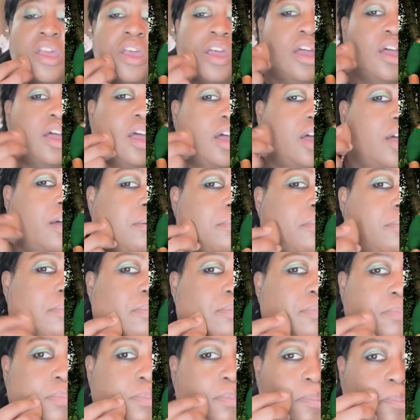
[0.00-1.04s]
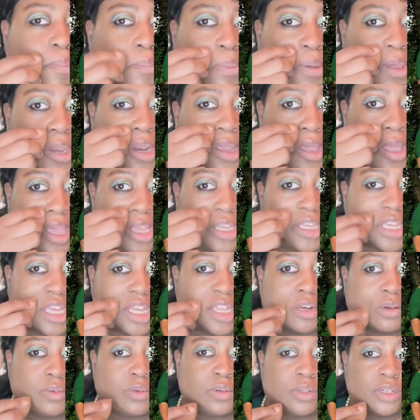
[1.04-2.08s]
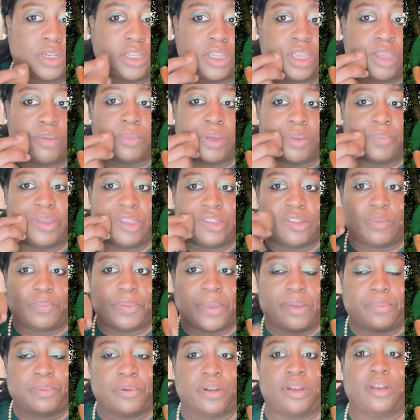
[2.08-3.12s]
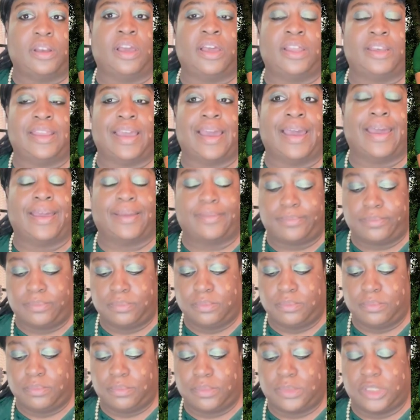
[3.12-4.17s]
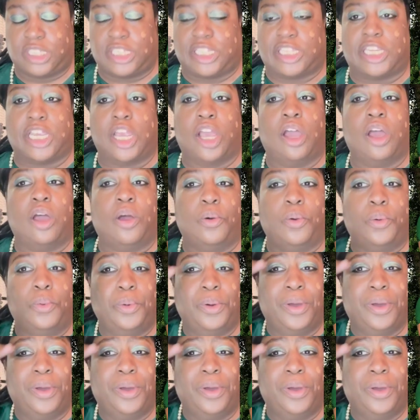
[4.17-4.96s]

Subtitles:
But I kind of wanted to get my piece of paper and not die. So